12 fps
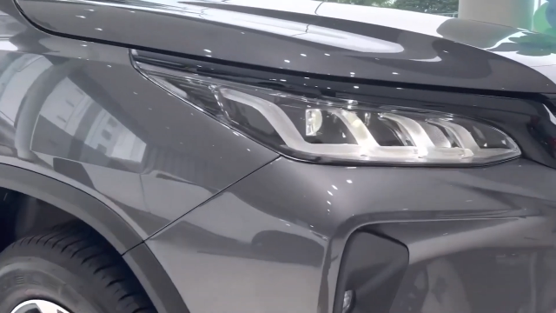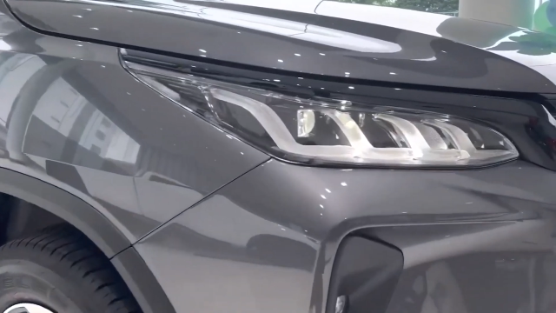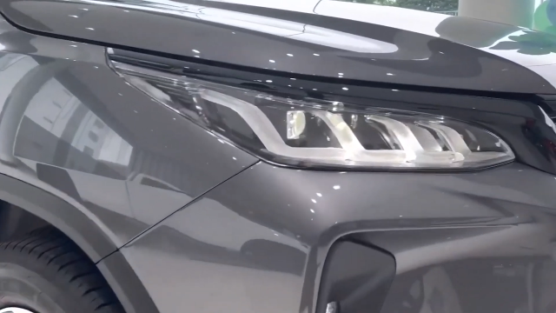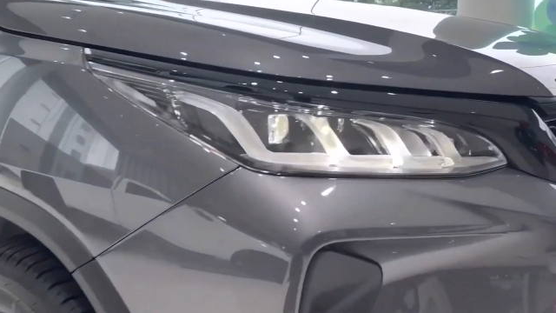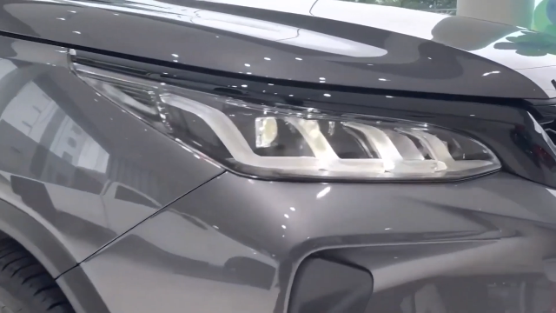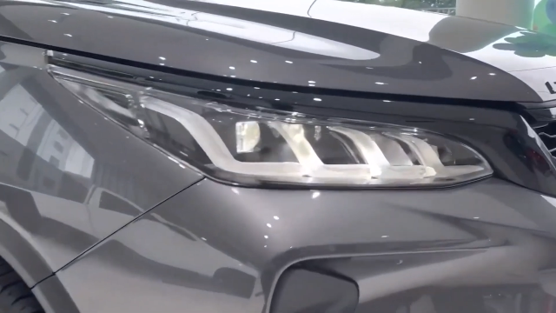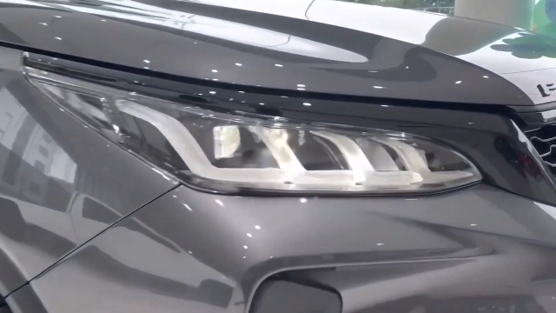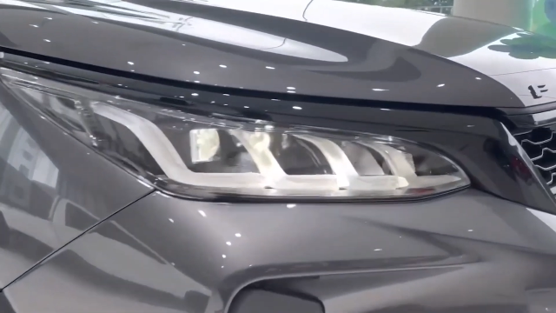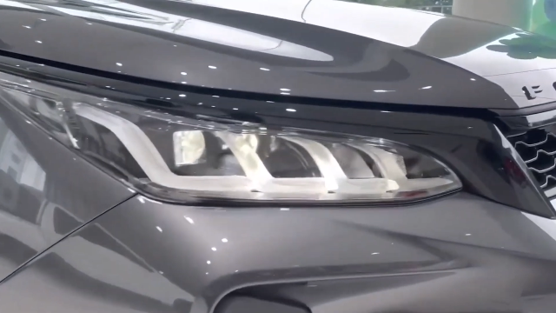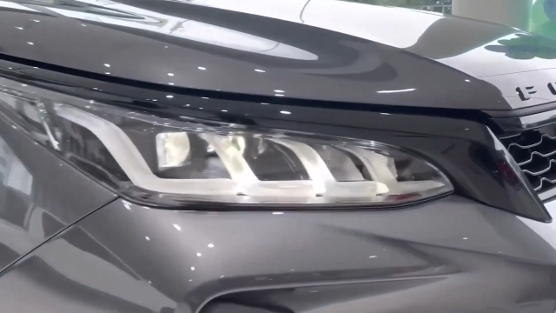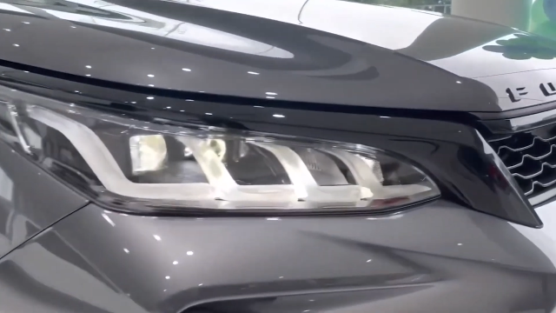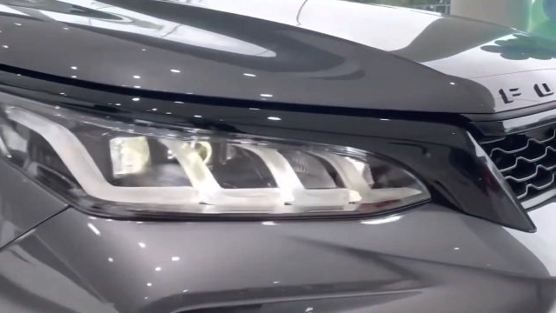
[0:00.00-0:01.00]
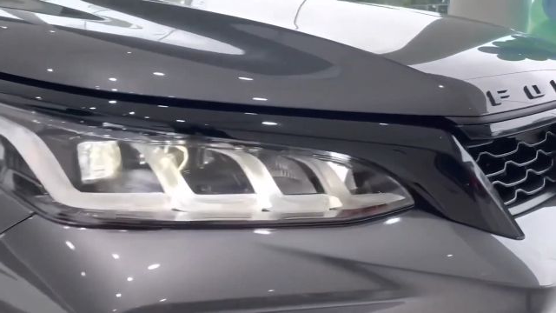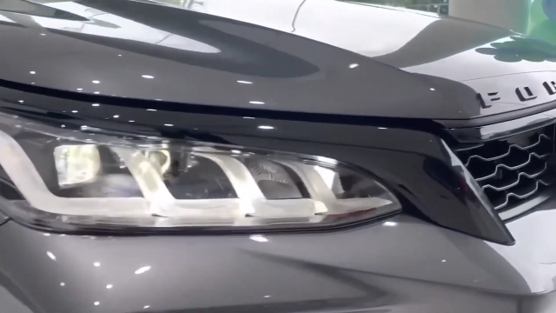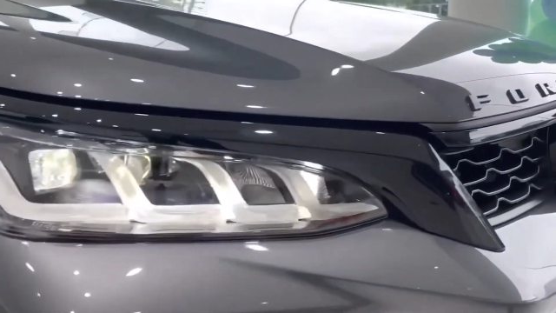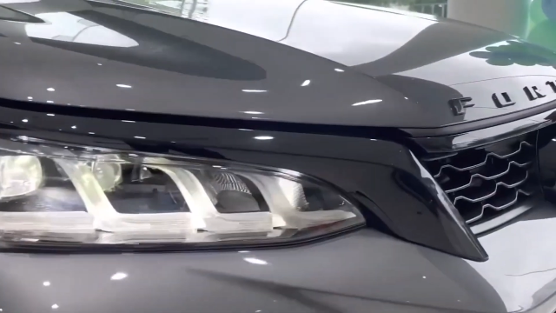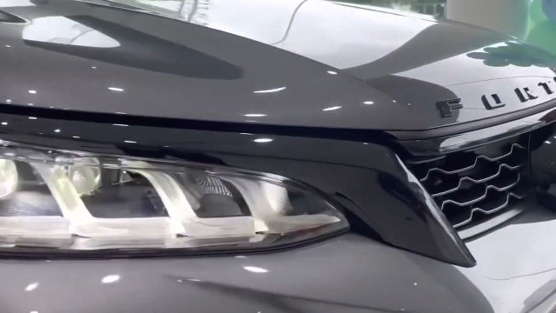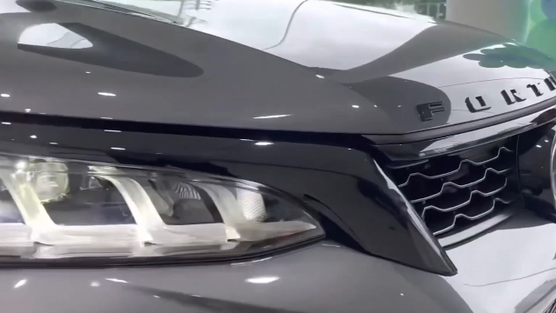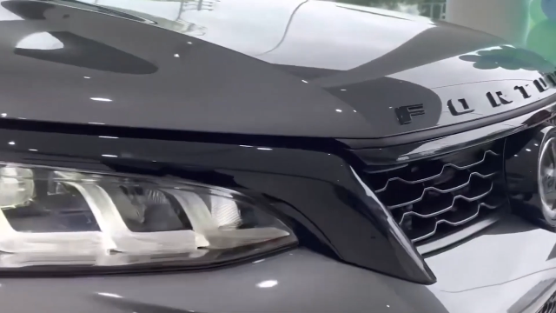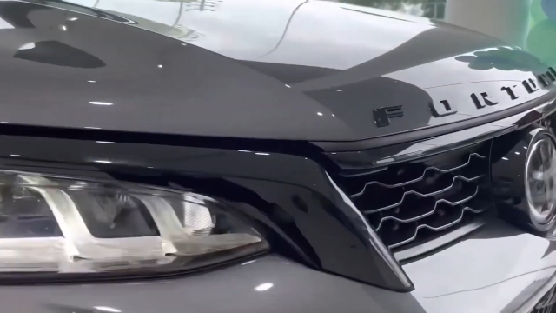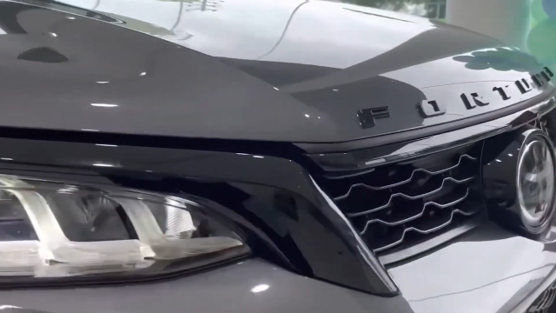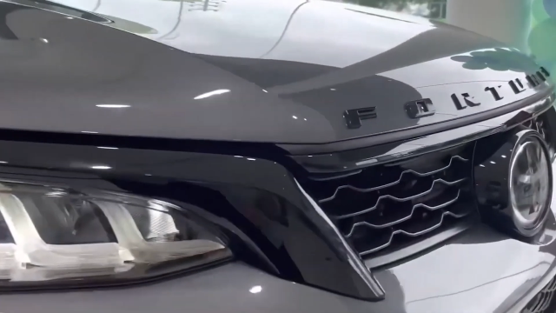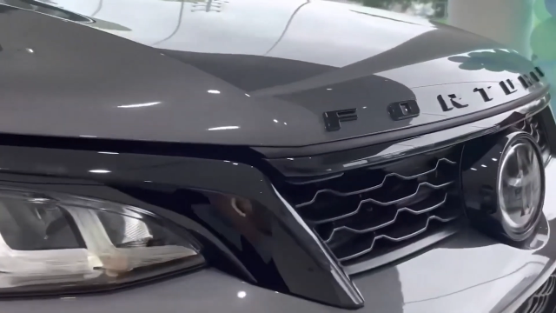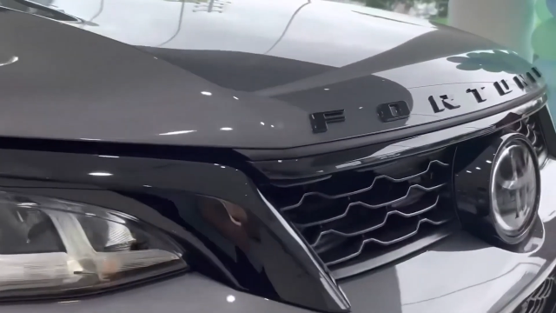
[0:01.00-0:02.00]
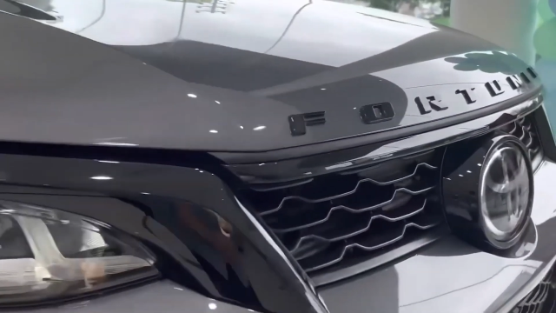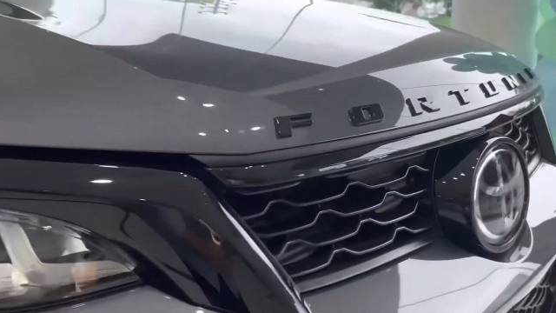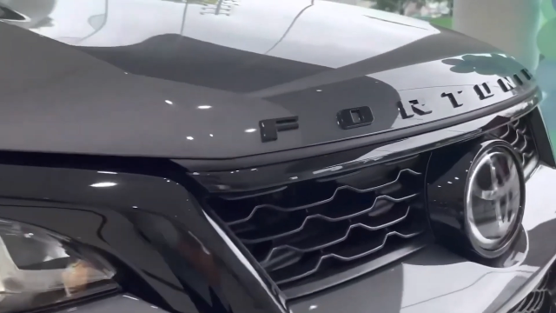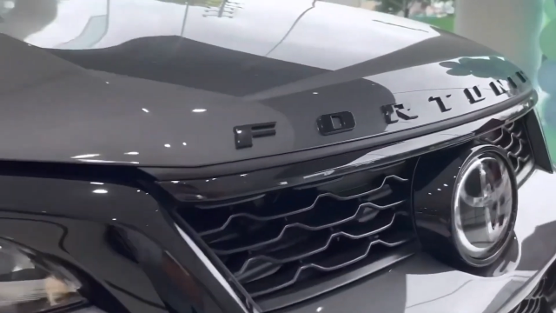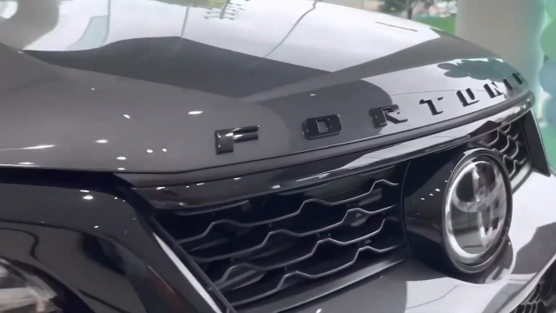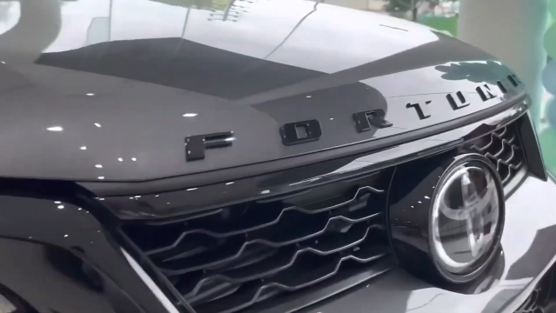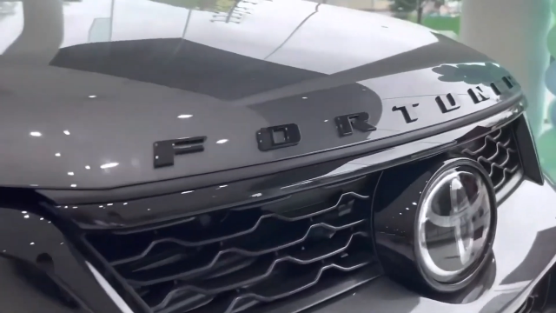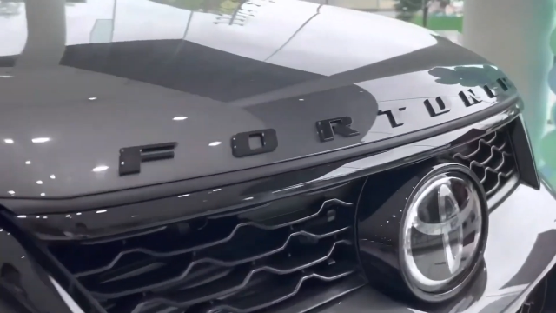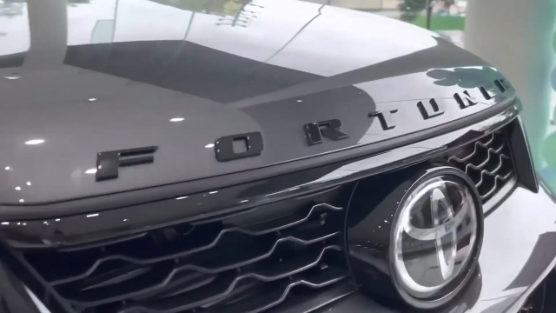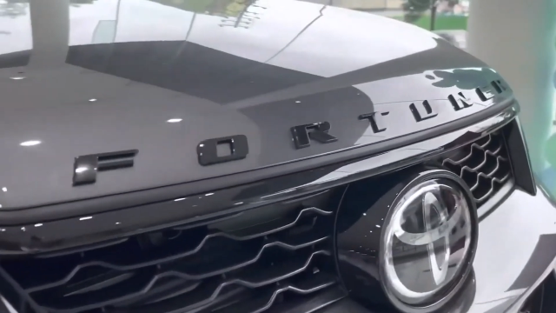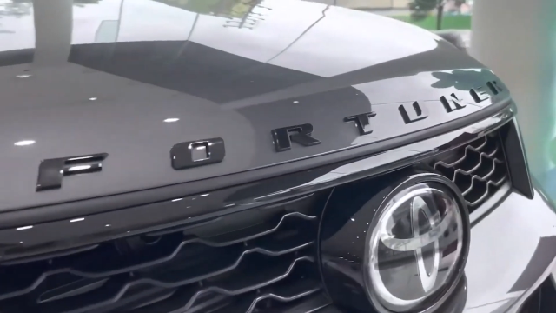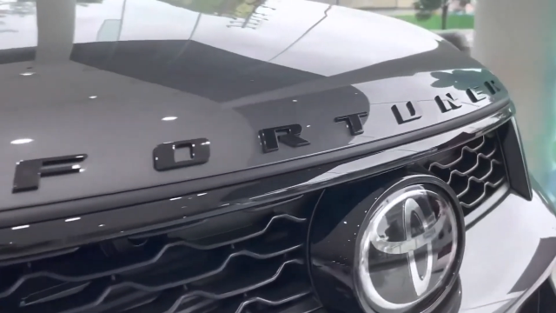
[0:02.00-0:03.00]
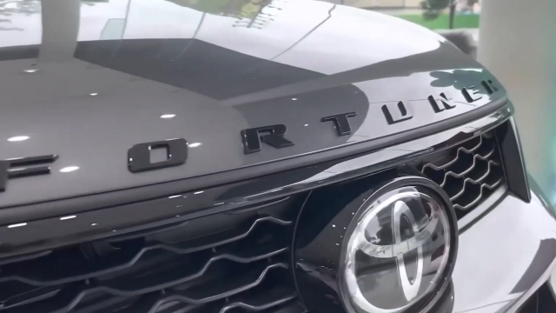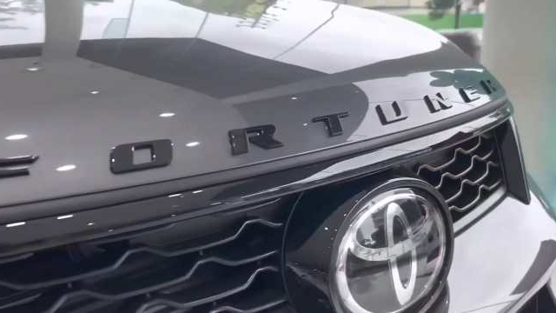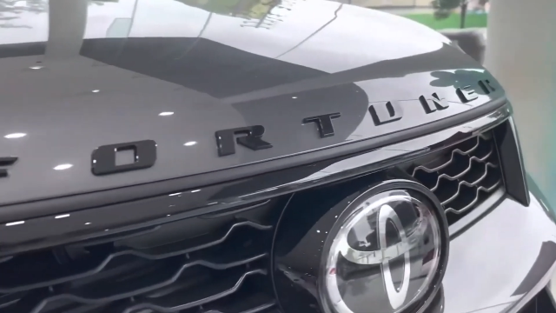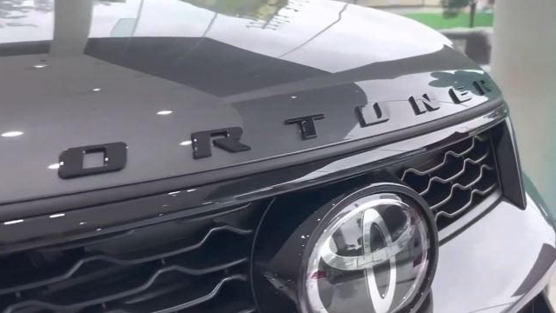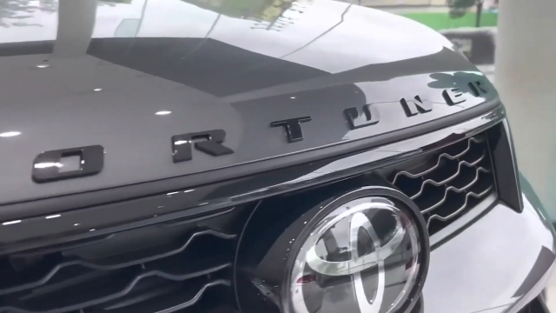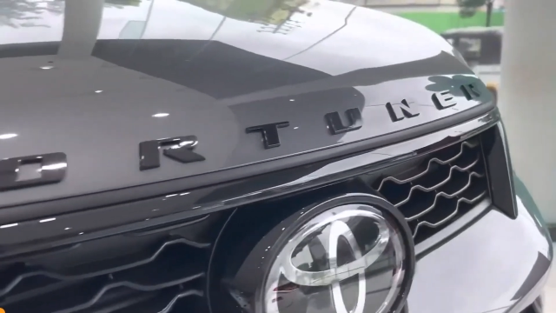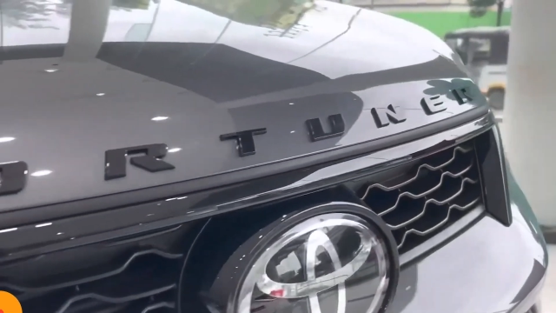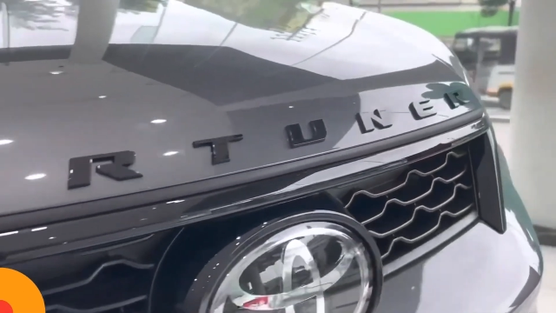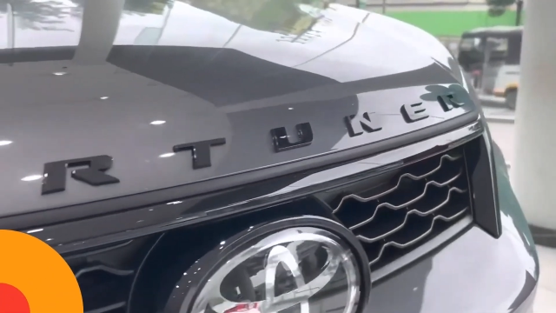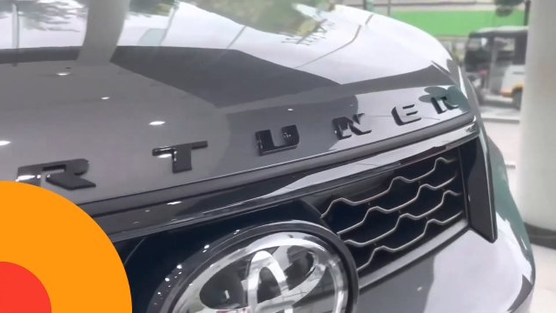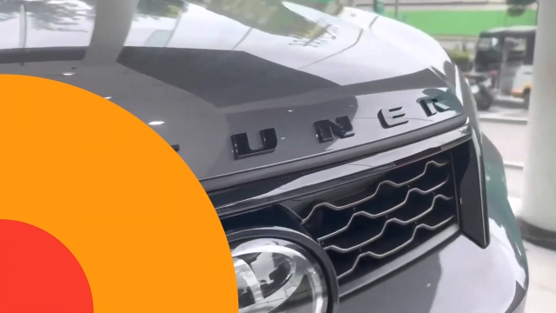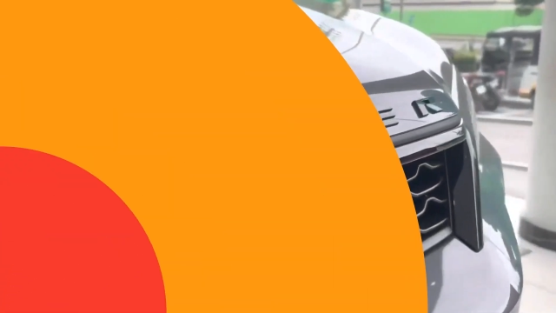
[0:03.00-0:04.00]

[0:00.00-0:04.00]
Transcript: (no speaker visible)